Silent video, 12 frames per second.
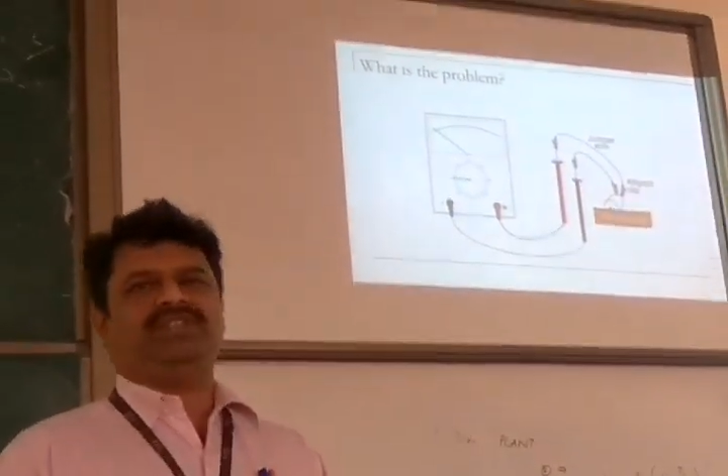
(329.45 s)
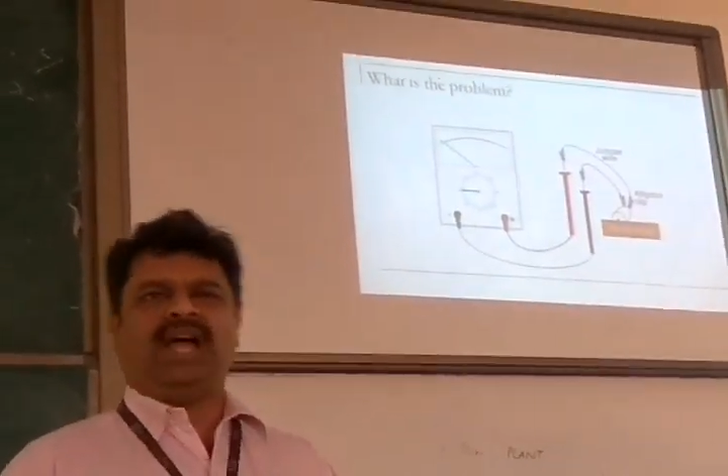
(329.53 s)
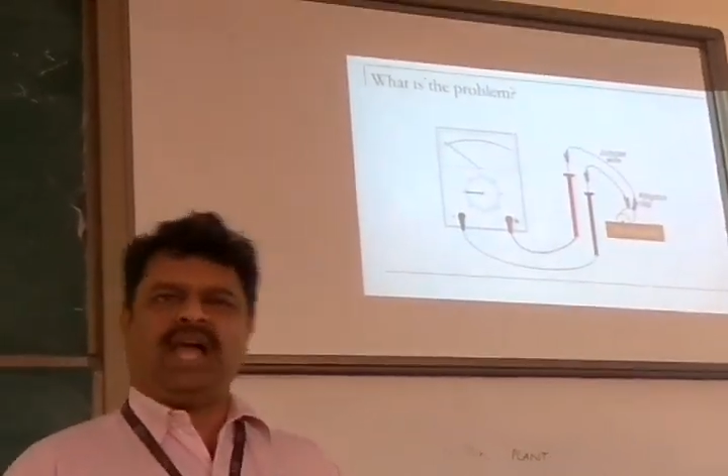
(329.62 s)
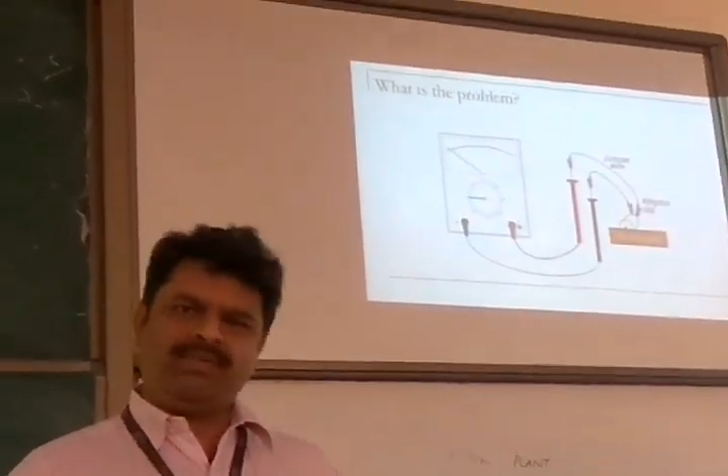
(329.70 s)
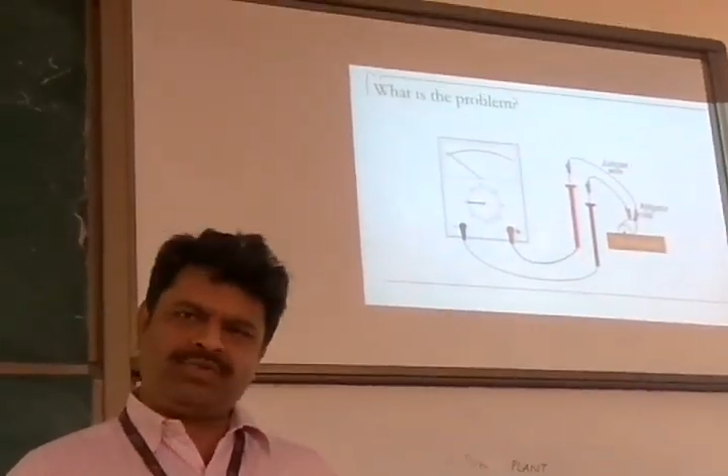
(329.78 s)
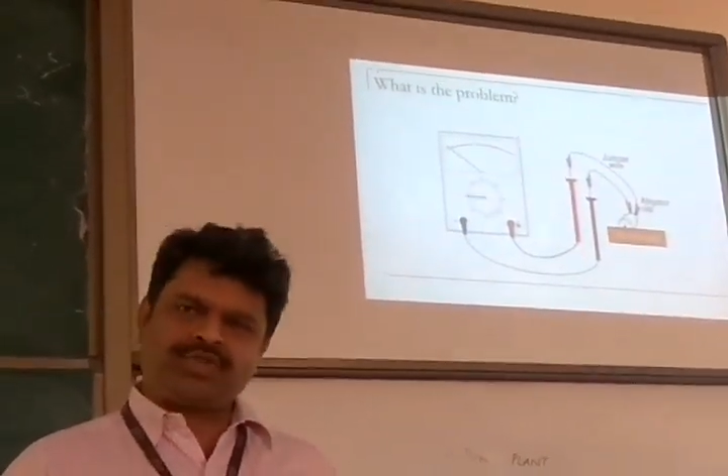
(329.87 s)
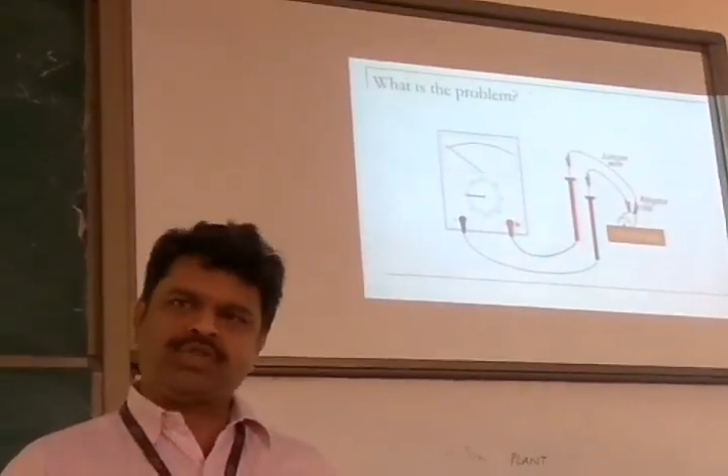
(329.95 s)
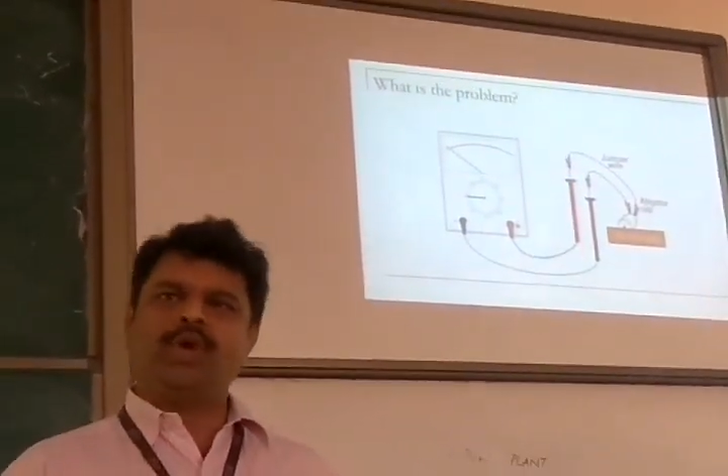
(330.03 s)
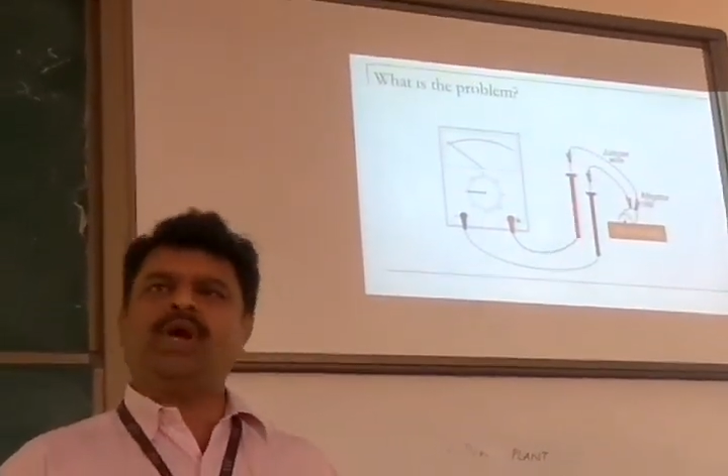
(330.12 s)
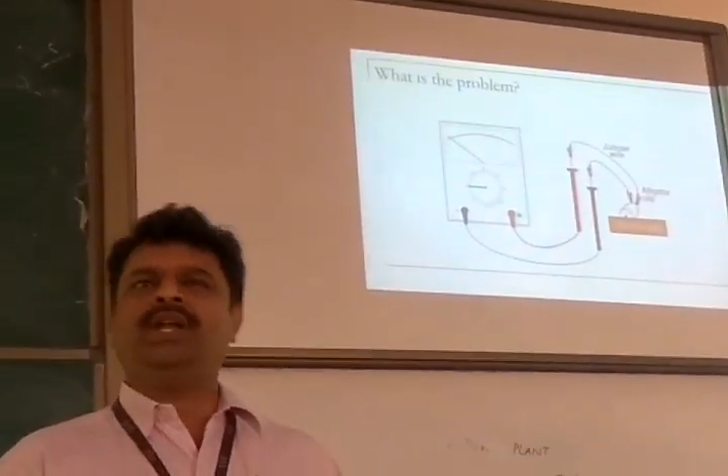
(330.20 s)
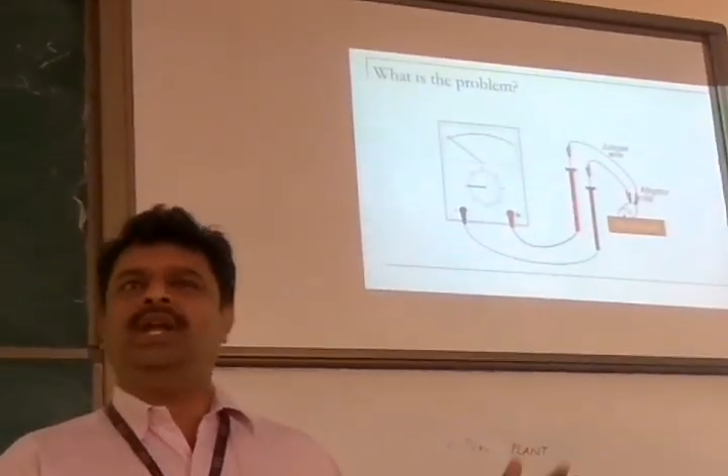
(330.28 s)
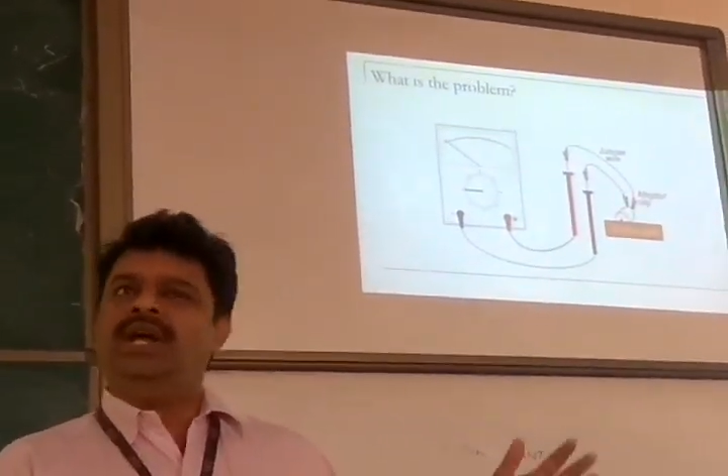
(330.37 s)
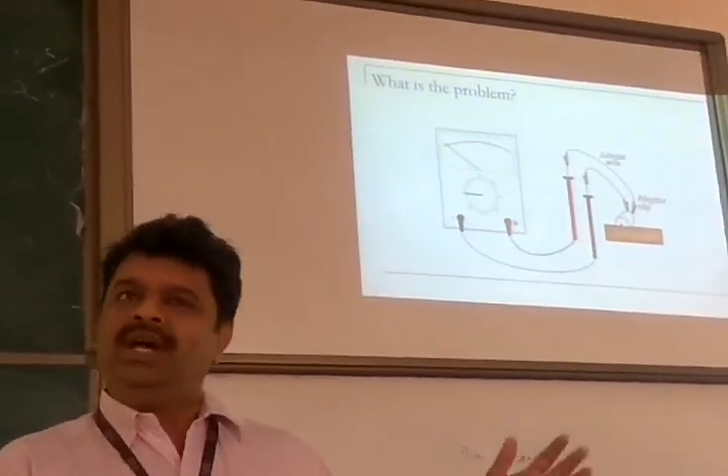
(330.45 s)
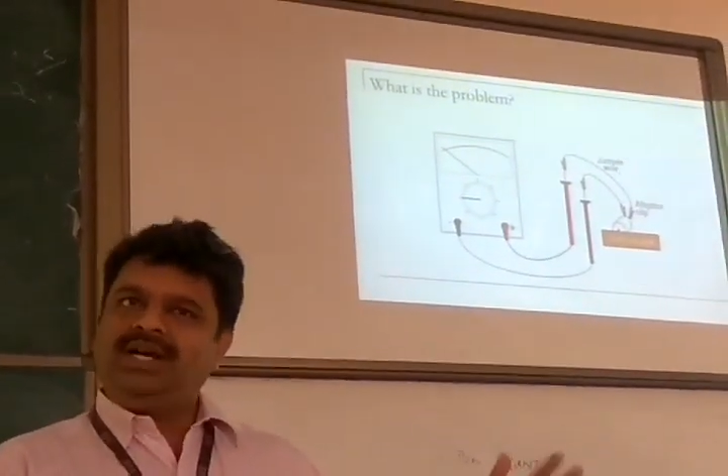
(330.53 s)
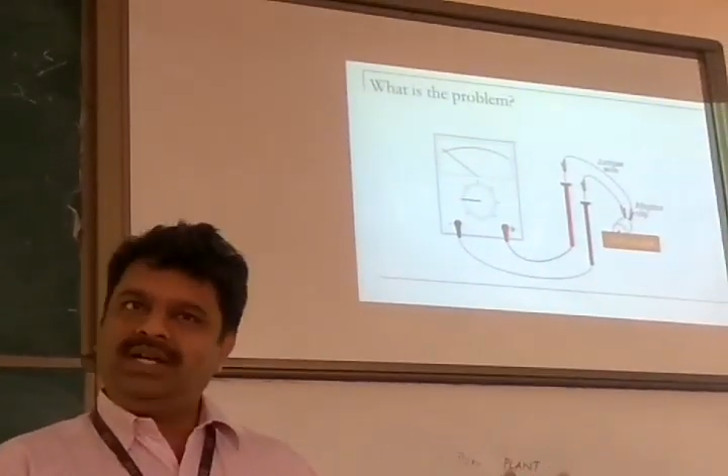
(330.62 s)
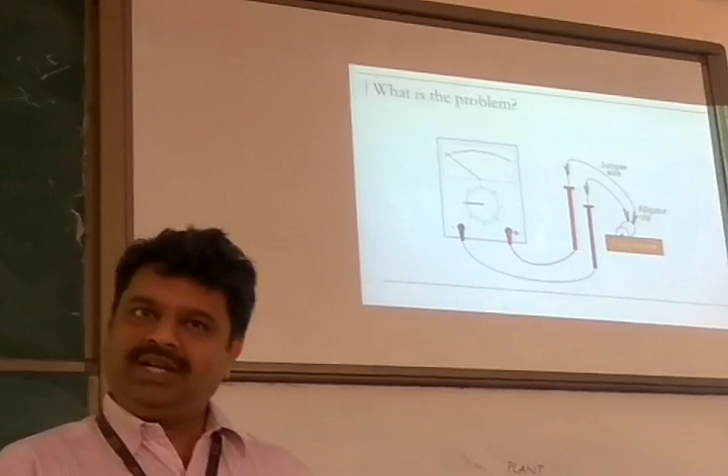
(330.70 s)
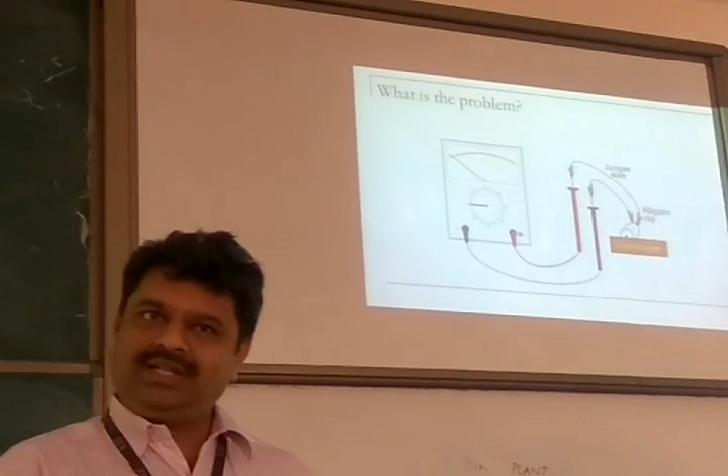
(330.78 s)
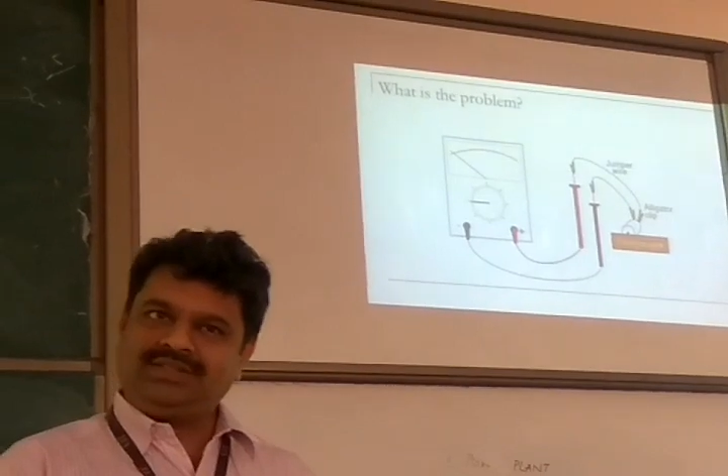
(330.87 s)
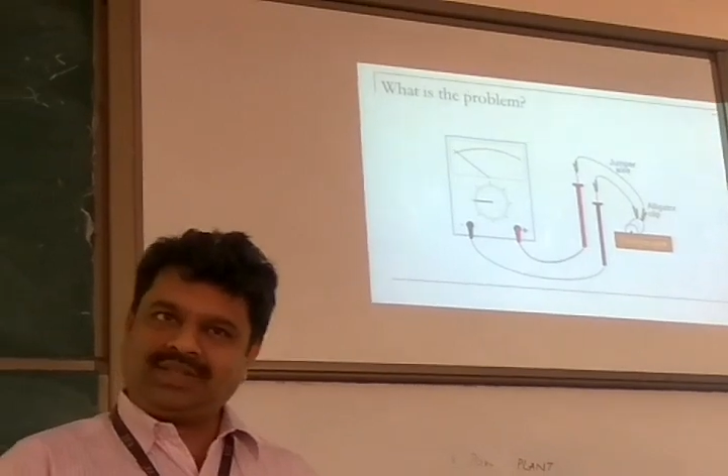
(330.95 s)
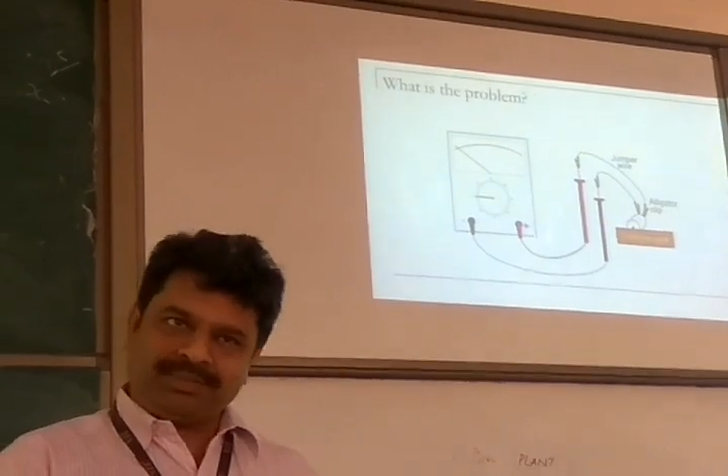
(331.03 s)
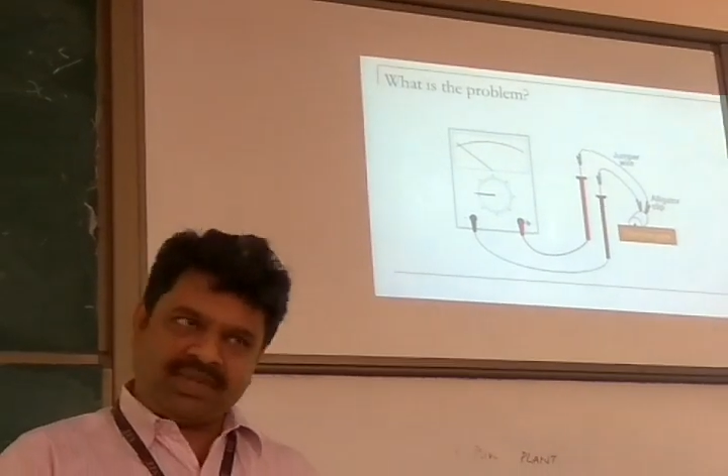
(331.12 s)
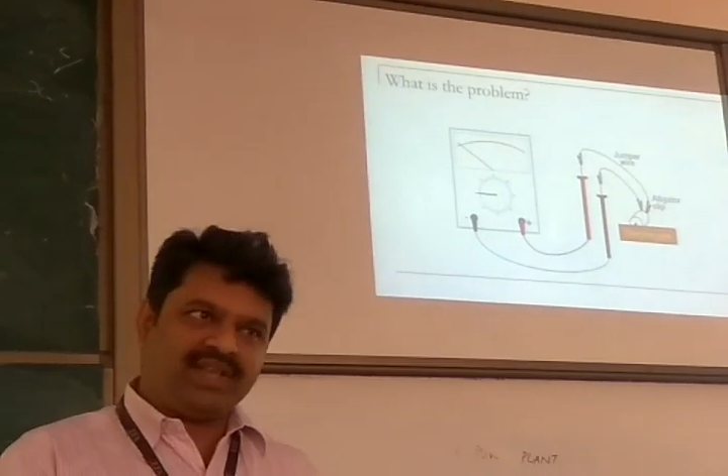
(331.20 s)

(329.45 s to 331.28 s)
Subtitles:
I am sure something